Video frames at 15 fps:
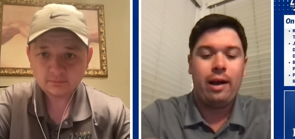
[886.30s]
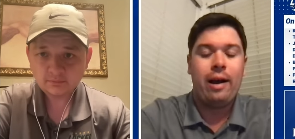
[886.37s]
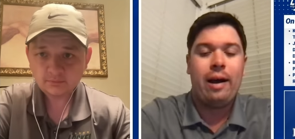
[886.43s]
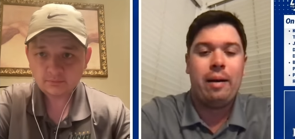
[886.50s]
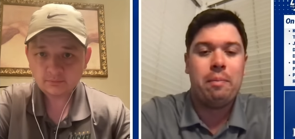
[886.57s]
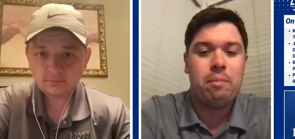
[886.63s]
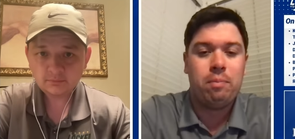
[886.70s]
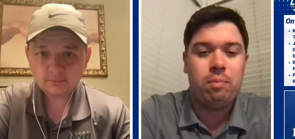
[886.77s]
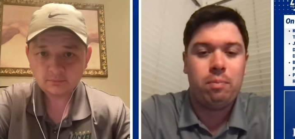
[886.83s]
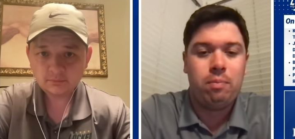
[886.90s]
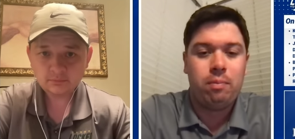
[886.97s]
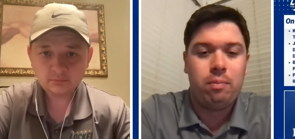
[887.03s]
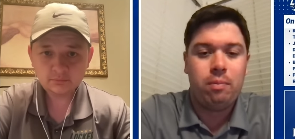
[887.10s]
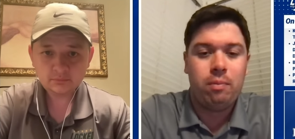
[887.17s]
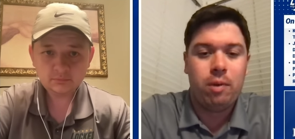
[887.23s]
Speaker 1: um,
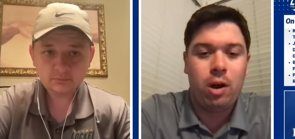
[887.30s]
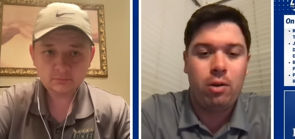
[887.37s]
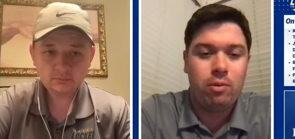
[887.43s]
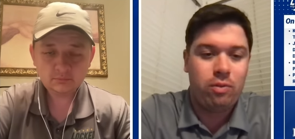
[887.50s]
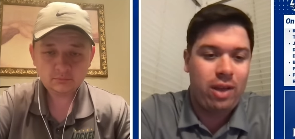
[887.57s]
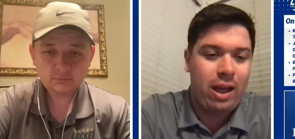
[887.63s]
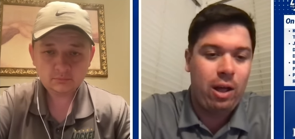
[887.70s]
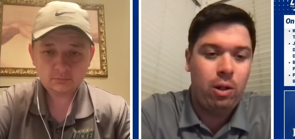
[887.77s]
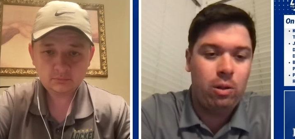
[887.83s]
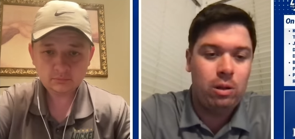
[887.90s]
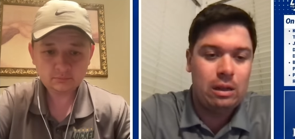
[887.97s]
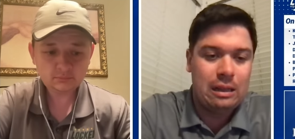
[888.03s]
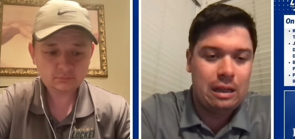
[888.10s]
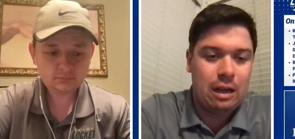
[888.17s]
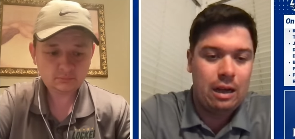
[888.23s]

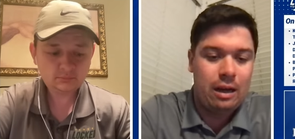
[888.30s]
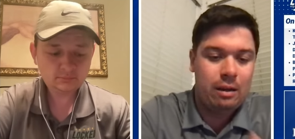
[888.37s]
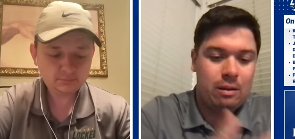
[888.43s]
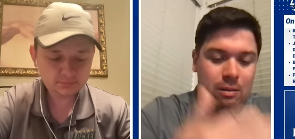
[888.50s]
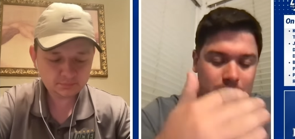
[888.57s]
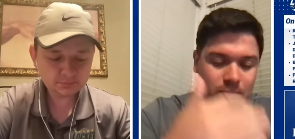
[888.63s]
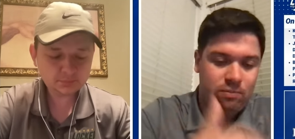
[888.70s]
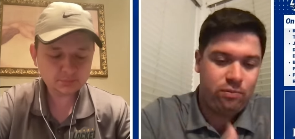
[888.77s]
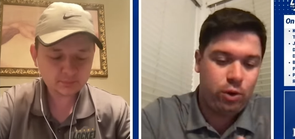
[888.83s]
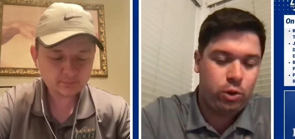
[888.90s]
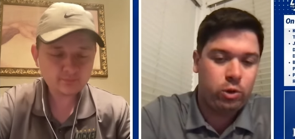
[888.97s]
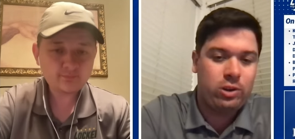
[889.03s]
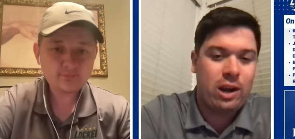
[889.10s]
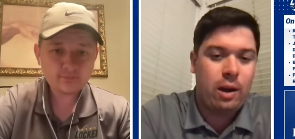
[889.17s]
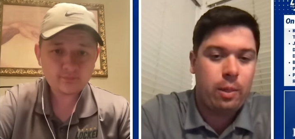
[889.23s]
unveil uh,
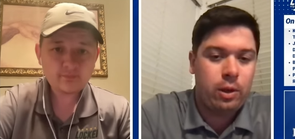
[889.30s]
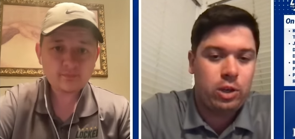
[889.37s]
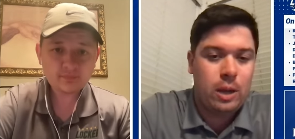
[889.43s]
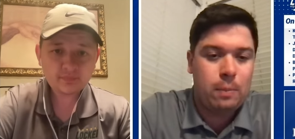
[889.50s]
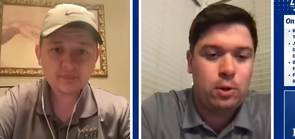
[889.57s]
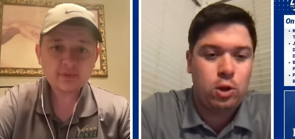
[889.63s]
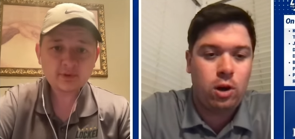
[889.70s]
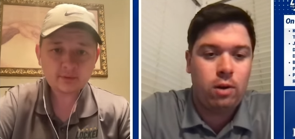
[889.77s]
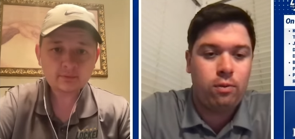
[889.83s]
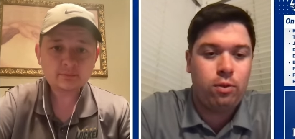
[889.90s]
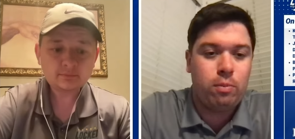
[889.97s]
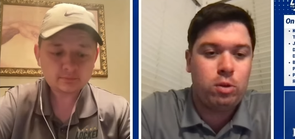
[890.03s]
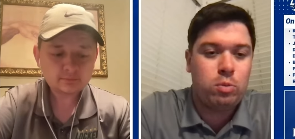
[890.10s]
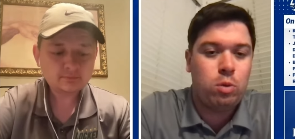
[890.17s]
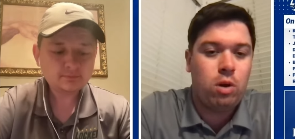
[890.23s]
further down the depth chart
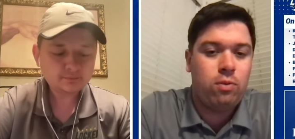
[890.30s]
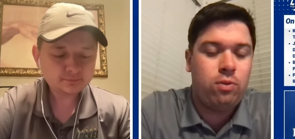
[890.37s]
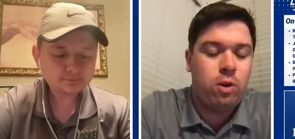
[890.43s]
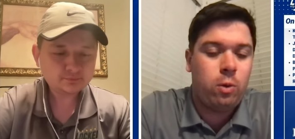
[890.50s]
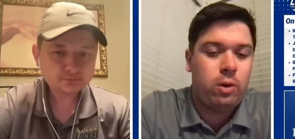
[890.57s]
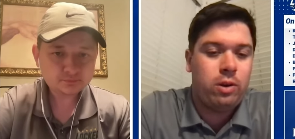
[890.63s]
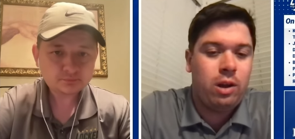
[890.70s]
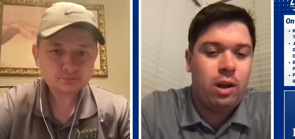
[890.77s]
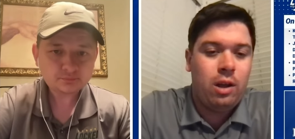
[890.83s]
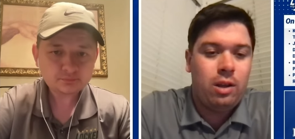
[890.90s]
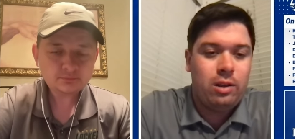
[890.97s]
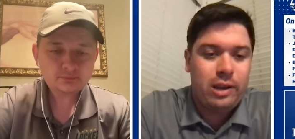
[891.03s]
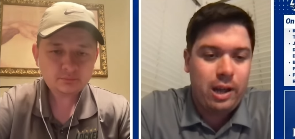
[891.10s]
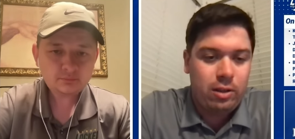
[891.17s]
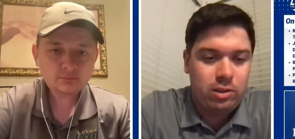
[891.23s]
from small forward
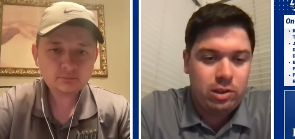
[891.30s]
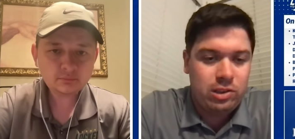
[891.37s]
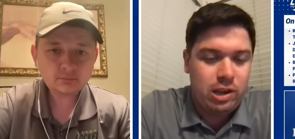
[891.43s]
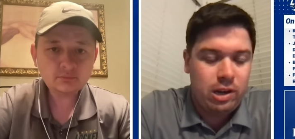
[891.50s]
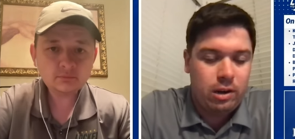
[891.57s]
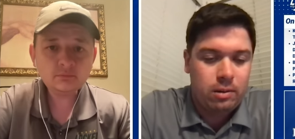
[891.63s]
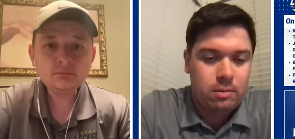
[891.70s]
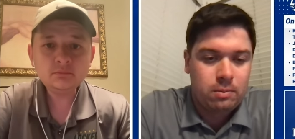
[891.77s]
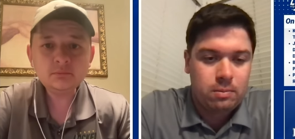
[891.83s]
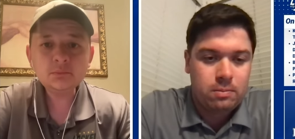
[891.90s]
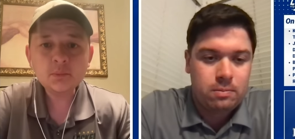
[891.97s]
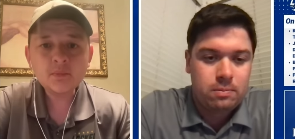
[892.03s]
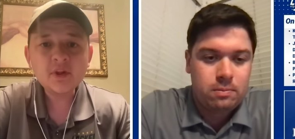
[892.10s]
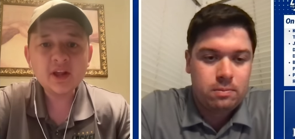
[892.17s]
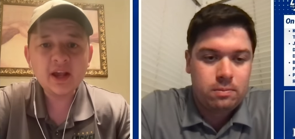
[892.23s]
down to center.
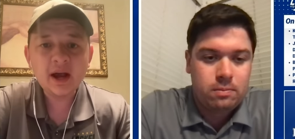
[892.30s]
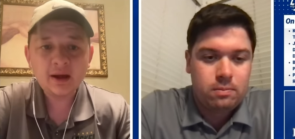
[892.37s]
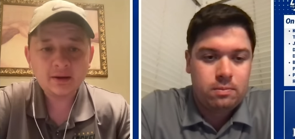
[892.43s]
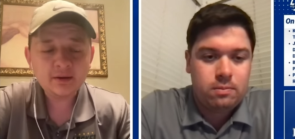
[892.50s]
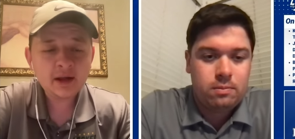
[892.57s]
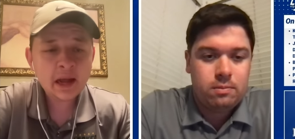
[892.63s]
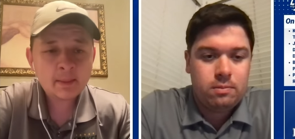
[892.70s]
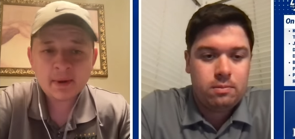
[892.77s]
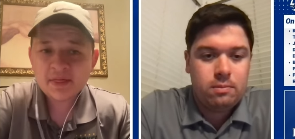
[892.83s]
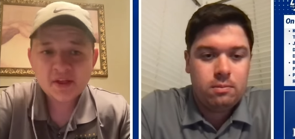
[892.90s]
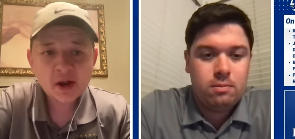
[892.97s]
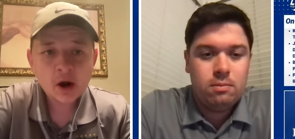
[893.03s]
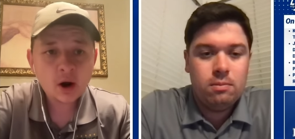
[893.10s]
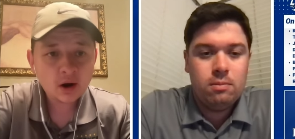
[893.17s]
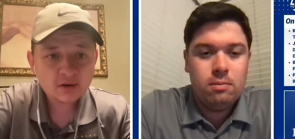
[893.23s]
Speaker 2: Yeah, uh, but the
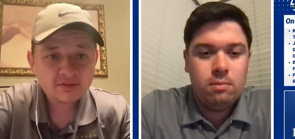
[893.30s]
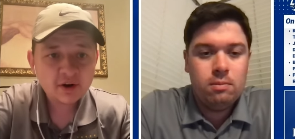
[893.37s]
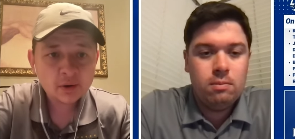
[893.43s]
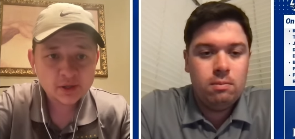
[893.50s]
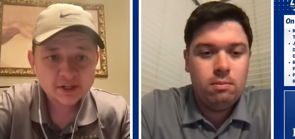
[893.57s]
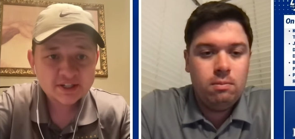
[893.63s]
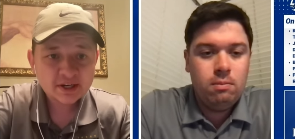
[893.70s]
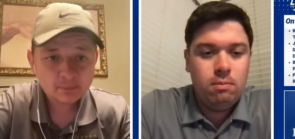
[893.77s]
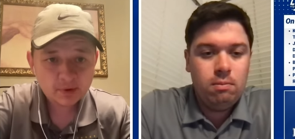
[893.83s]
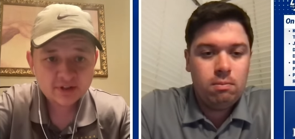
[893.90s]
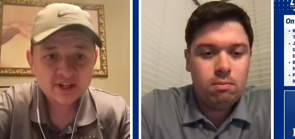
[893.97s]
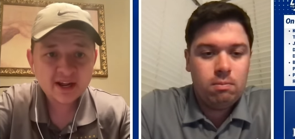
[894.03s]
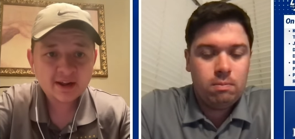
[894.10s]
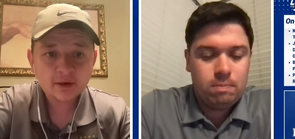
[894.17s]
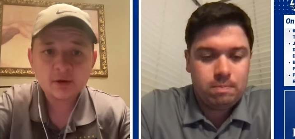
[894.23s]
guard focus in
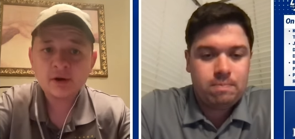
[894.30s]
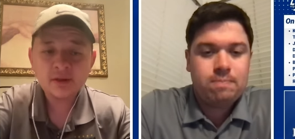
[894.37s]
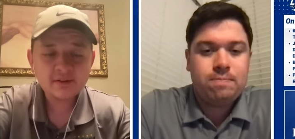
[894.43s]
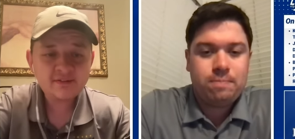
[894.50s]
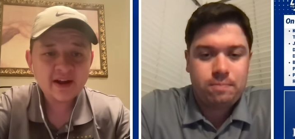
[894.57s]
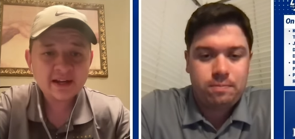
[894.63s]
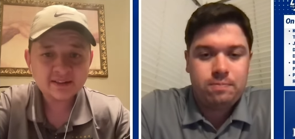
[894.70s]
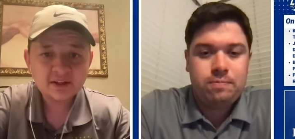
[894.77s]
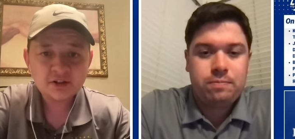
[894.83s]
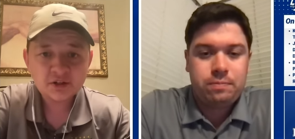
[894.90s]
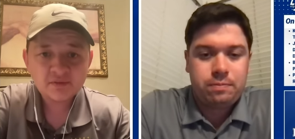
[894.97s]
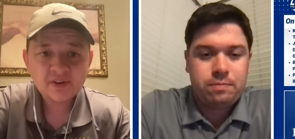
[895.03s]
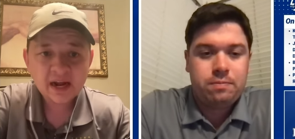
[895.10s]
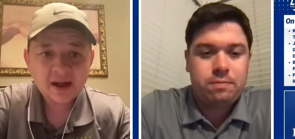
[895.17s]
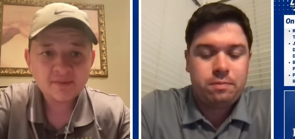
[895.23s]
particular, the fact that
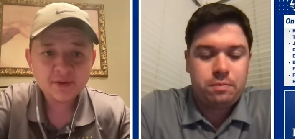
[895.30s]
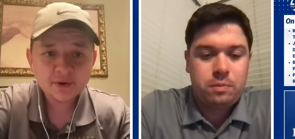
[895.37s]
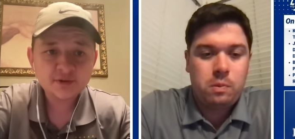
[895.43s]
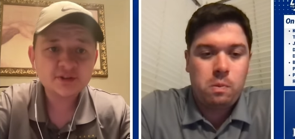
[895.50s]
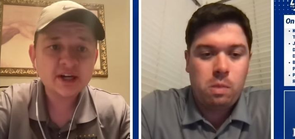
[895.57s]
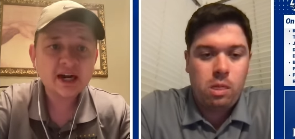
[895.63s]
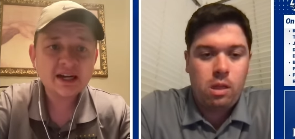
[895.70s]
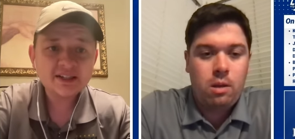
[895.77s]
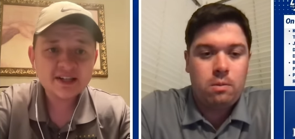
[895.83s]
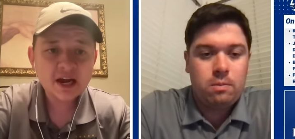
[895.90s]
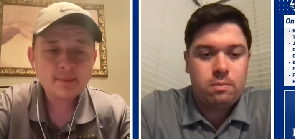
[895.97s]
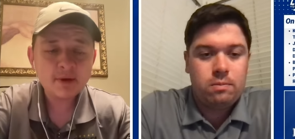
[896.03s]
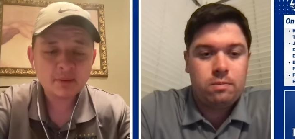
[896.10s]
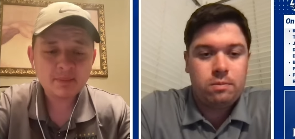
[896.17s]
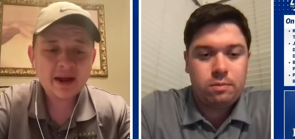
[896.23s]
you've got those guys
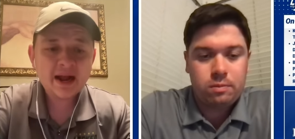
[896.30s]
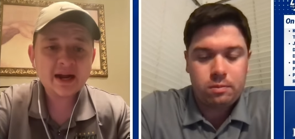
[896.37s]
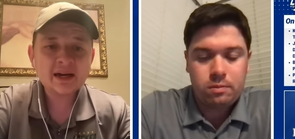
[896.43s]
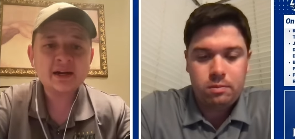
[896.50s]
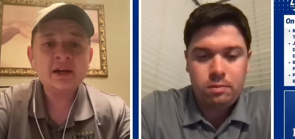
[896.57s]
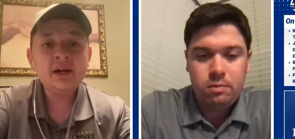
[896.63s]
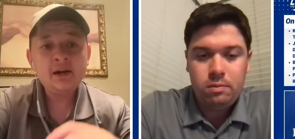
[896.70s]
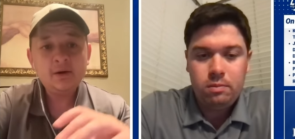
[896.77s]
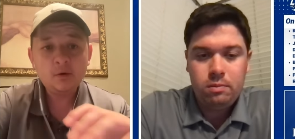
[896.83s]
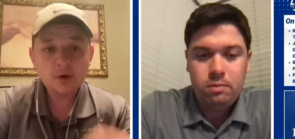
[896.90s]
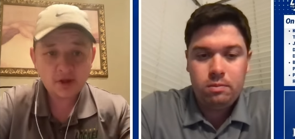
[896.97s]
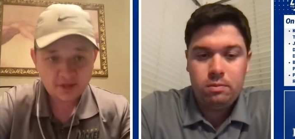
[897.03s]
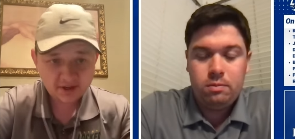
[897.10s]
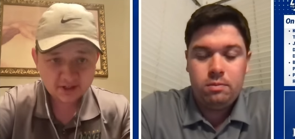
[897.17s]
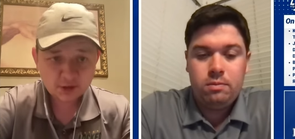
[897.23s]
coming back
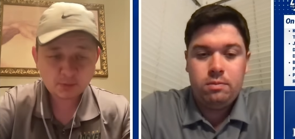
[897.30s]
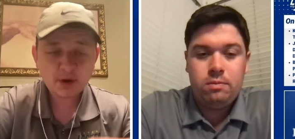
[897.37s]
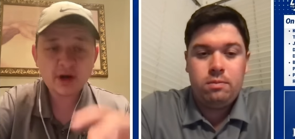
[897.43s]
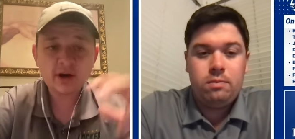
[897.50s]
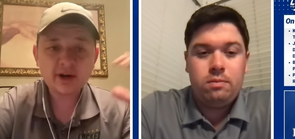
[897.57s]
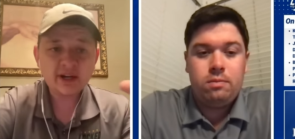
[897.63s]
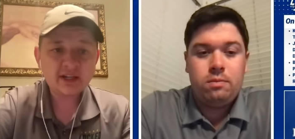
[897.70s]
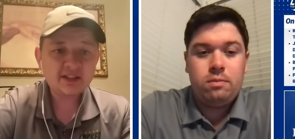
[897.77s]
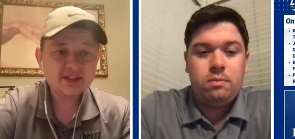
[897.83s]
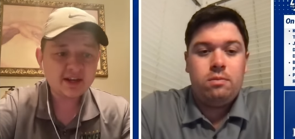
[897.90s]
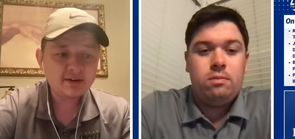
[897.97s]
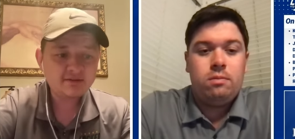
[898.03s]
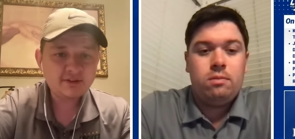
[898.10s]
with experience in